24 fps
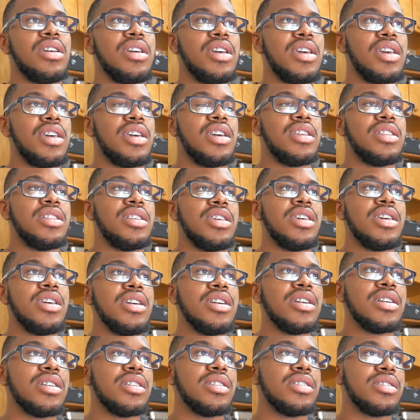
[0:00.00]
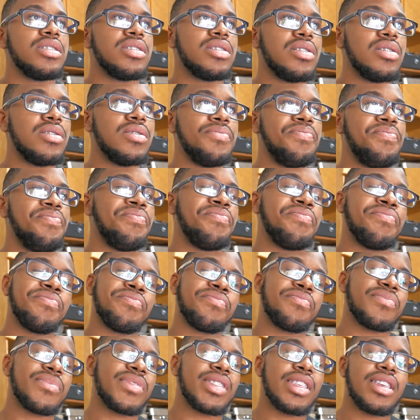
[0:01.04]
And yeah, so
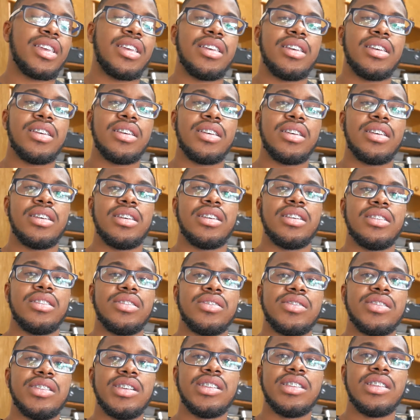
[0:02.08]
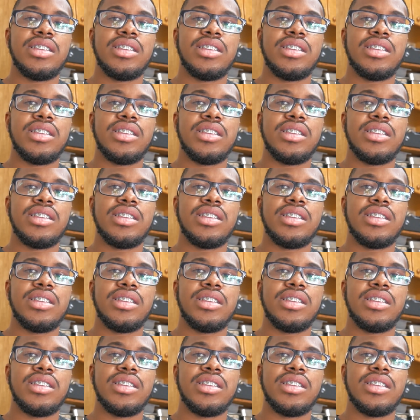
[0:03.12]
trying